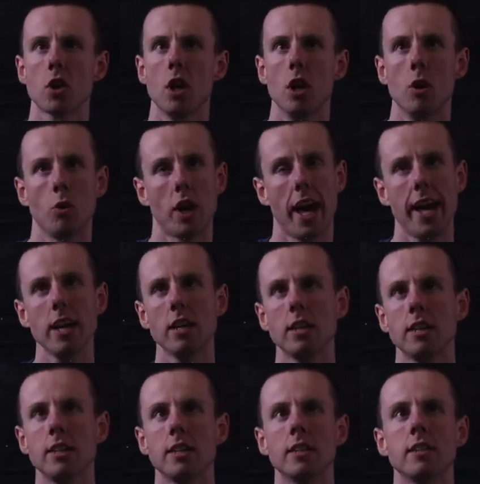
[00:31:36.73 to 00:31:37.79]
Okay,
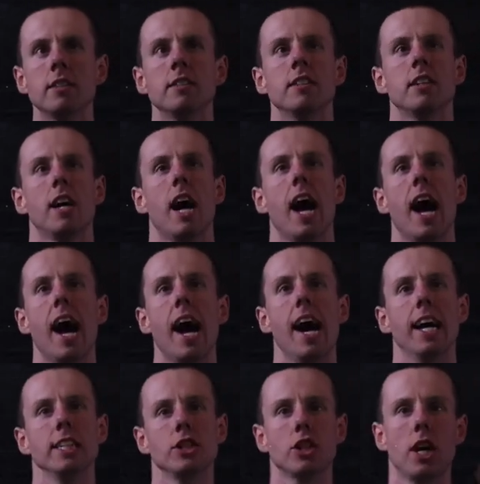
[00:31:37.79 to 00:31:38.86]

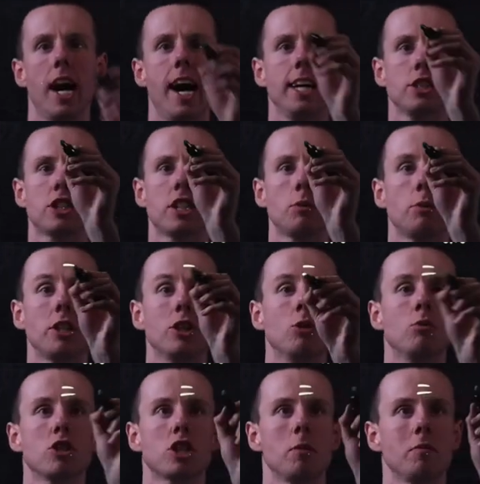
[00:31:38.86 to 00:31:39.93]
and actually we know
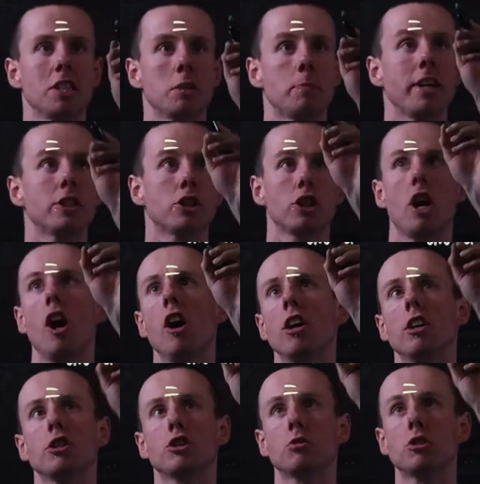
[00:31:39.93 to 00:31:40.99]
what some of these pieces
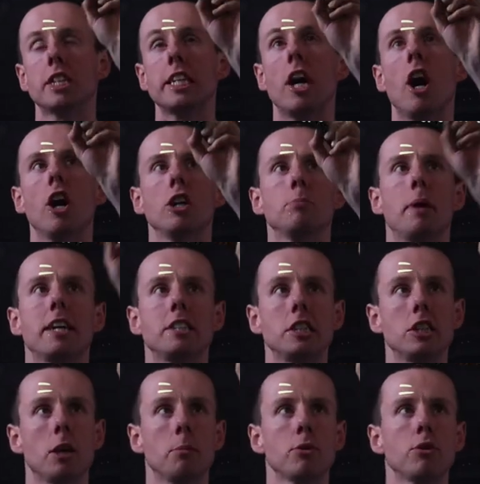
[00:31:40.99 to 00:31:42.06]
are. So dr by
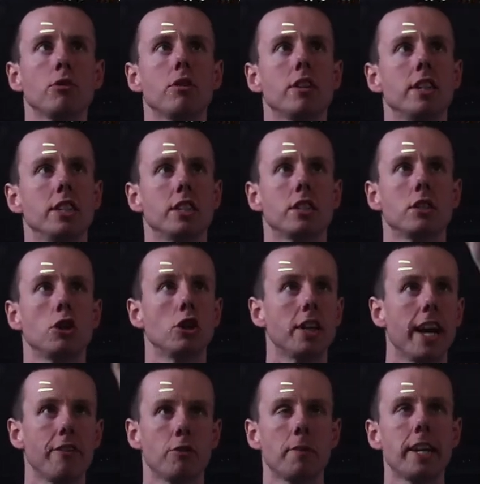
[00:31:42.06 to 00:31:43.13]
dw is, you can
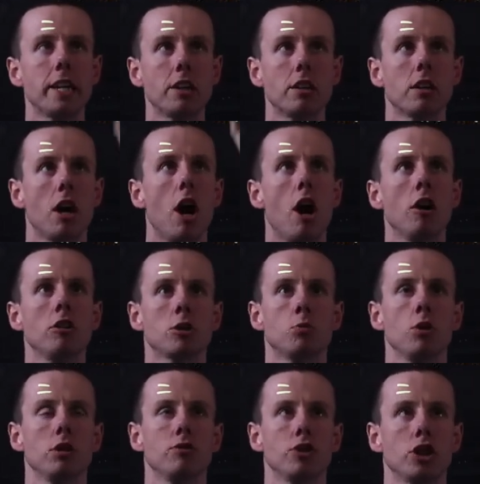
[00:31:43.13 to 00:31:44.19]
get from here. R is
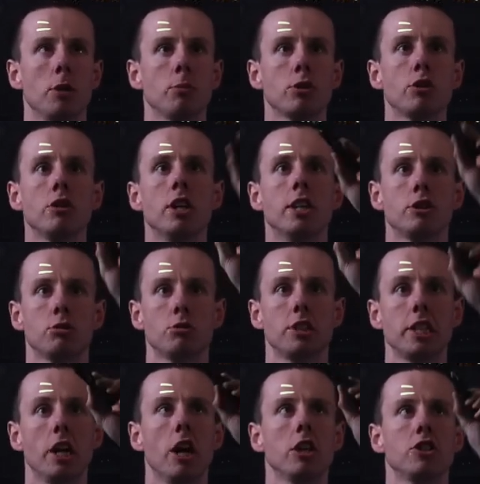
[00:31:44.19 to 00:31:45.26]
1 over w, so
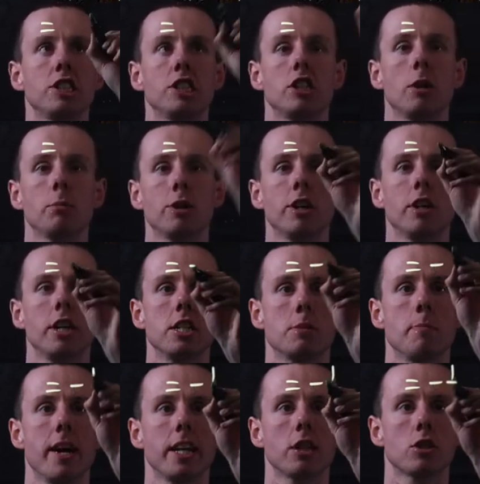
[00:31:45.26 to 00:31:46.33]
dr dw is
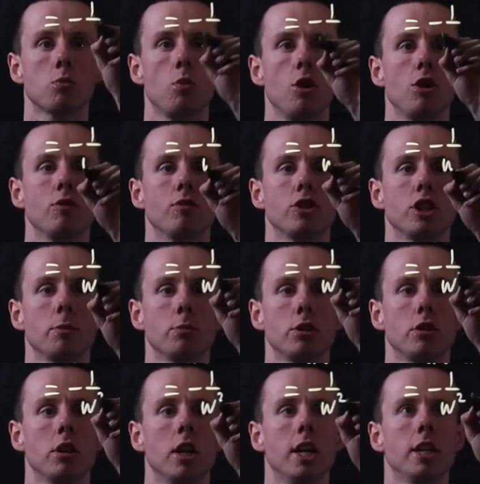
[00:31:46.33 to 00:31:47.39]
minus 1 over
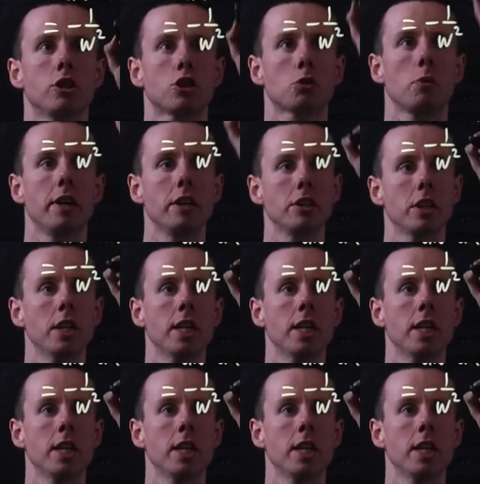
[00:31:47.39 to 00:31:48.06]
w squared.